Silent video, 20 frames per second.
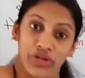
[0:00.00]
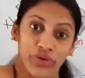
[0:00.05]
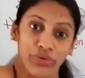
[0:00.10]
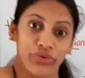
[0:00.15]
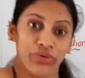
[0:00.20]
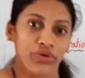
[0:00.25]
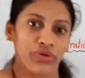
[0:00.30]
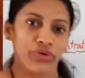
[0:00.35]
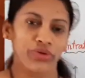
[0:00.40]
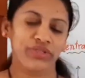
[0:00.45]

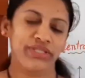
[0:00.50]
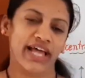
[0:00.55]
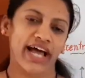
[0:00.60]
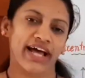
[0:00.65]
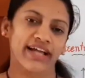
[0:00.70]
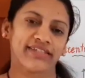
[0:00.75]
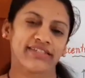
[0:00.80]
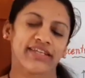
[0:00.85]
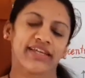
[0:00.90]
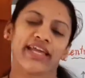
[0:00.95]
you know
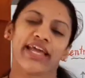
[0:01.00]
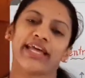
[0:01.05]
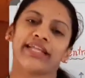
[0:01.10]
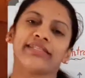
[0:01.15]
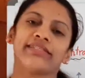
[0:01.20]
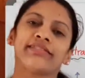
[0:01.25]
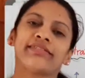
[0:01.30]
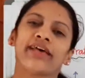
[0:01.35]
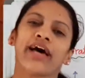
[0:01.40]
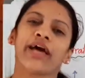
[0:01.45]
that
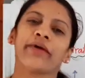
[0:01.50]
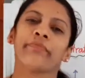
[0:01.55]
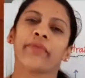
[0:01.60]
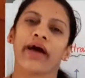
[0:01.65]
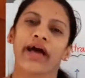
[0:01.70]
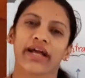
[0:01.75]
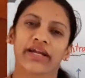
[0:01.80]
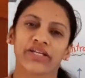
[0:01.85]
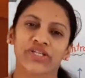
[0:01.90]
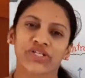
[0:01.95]
enzyme
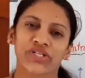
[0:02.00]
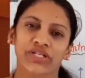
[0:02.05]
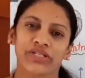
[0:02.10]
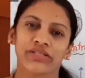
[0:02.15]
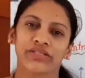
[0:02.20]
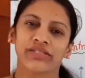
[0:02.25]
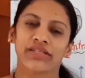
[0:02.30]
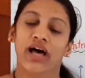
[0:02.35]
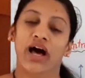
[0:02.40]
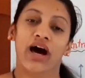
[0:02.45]

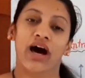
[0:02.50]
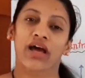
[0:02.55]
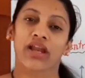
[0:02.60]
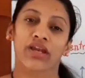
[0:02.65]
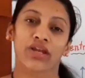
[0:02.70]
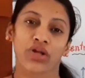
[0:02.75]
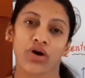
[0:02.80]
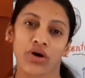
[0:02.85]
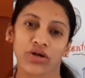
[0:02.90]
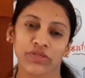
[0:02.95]
actions
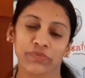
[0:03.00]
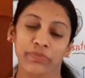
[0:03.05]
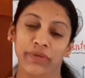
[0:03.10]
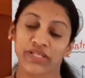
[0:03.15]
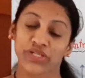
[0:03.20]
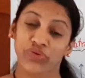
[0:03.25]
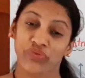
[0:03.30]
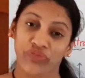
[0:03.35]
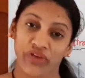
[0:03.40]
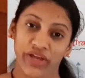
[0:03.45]
are not
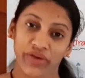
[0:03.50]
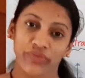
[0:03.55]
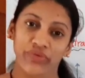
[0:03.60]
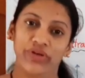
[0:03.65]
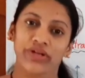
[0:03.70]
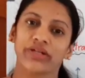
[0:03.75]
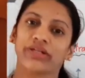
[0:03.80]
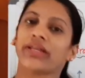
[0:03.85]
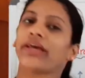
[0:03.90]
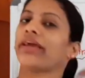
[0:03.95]
much
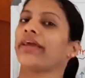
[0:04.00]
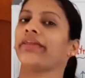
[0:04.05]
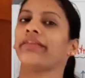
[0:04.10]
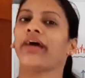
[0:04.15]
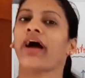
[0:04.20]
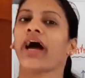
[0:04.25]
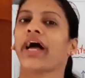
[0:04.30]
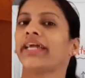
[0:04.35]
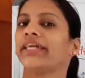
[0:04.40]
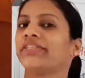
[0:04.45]
favored in
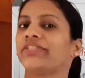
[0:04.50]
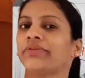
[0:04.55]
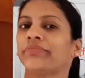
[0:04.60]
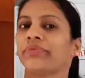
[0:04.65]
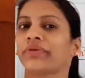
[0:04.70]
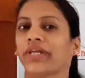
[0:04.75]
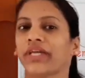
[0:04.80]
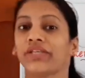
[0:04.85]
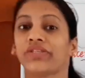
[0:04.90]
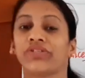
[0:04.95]
high
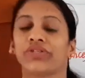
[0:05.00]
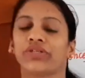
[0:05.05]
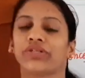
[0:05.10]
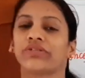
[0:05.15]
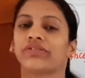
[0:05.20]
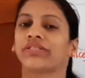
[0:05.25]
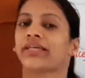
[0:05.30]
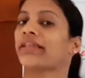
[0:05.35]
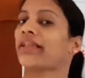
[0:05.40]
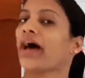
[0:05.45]

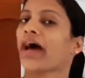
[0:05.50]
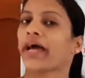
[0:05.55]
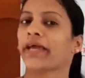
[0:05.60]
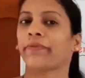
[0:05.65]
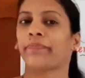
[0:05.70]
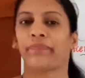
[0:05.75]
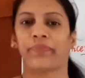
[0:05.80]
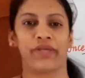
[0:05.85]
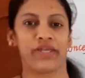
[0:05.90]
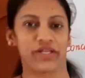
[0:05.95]
temperatures and
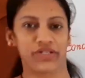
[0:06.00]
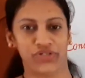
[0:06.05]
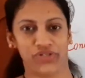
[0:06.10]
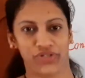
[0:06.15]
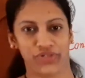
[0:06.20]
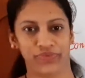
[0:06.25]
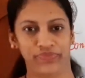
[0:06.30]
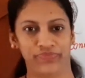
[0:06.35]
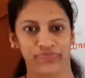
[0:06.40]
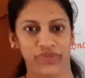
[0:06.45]
high
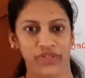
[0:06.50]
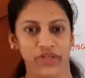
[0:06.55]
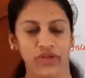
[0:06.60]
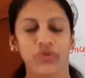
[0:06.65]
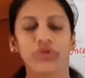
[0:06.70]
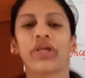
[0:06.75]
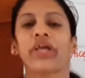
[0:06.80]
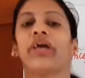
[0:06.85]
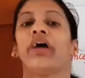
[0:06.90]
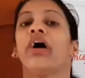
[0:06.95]
pH.
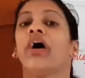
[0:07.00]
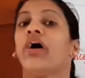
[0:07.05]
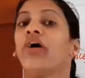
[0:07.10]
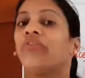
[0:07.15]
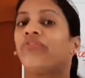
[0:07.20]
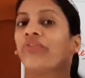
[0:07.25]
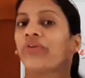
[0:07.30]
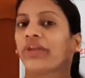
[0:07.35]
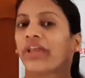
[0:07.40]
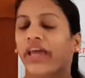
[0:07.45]
Okay,
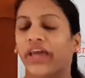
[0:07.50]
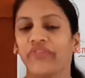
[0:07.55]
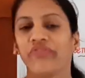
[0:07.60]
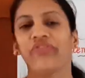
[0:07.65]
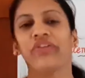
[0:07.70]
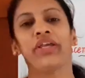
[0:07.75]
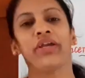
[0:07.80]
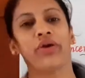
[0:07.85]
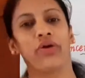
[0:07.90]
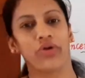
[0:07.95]
for
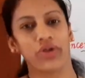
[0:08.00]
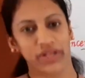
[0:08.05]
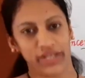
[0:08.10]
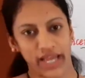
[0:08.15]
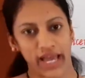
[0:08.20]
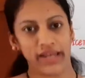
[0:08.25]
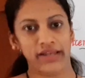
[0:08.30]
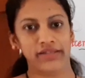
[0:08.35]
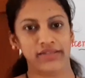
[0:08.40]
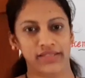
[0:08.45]
every
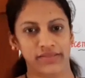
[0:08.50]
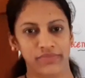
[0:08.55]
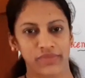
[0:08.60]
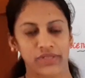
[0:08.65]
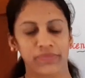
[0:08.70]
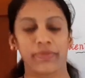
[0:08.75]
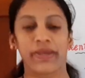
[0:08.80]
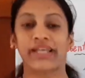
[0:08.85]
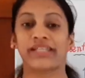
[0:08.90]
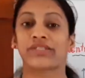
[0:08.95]
organism
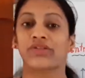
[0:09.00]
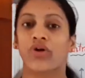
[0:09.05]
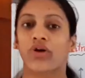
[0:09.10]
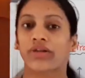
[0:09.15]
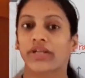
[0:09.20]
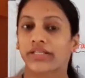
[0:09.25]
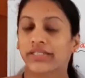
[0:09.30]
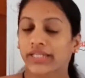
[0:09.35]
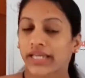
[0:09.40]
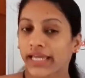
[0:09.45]
based
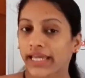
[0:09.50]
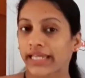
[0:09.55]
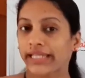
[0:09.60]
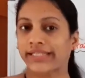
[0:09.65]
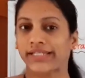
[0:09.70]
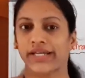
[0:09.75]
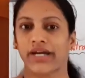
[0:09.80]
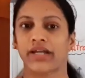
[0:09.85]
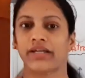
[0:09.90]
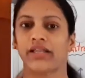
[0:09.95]
on its
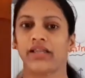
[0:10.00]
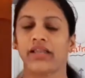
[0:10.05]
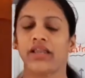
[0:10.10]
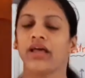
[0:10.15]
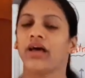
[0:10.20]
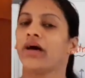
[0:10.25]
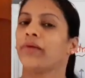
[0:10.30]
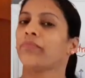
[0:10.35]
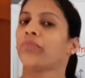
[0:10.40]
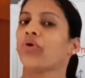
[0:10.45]
internal
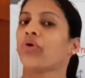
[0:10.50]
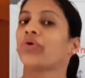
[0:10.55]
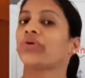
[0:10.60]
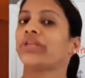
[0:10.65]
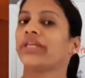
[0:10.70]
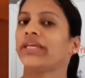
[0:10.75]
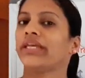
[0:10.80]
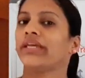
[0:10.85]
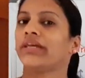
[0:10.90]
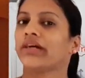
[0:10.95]

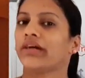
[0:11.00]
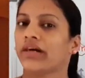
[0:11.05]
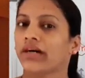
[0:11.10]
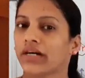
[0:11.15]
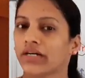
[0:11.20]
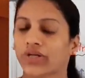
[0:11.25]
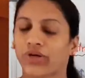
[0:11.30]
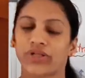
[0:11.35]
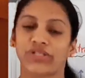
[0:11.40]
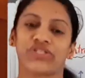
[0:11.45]
body
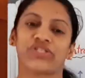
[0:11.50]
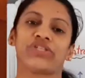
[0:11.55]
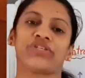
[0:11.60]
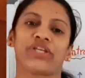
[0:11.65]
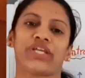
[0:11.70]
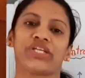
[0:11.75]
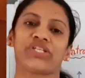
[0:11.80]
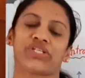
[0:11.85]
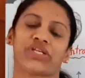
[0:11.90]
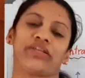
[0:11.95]

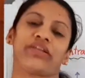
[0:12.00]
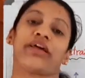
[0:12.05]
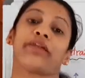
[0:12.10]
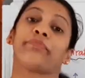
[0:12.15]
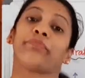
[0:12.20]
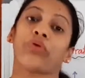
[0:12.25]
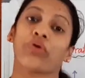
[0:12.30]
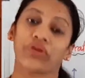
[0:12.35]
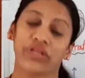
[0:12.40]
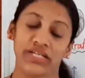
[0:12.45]
concentration
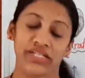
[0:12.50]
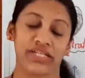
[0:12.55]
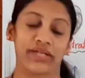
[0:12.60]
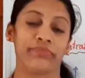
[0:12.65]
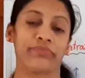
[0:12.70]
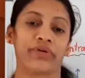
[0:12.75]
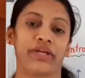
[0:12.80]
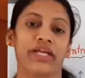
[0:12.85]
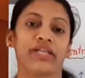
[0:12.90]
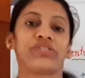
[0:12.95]
and body
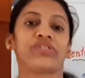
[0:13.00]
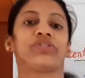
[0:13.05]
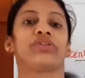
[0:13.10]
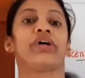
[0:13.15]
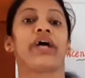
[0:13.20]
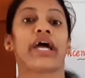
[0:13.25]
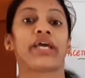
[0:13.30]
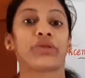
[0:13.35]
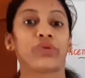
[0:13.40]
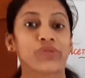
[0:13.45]
temperature
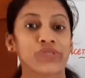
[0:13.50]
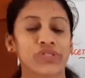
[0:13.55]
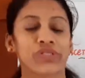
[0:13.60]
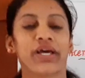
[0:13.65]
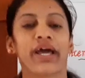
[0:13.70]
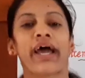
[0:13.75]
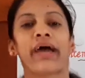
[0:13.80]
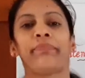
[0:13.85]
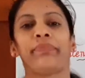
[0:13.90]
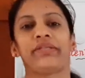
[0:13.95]
and also the
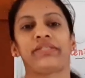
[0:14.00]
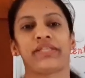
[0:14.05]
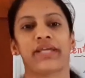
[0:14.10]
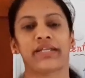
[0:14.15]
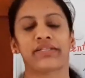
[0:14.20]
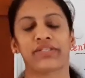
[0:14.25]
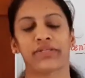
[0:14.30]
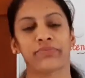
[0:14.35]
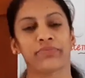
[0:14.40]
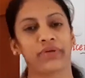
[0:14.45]

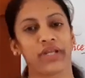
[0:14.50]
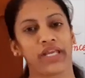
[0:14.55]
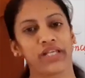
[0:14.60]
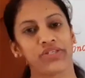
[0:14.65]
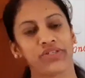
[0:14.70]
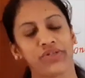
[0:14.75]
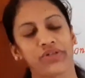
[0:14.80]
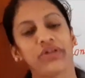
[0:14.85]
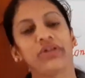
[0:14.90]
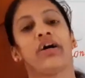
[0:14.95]
habitat
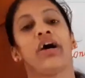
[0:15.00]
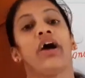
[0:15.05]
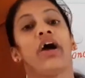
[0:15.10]
temperature,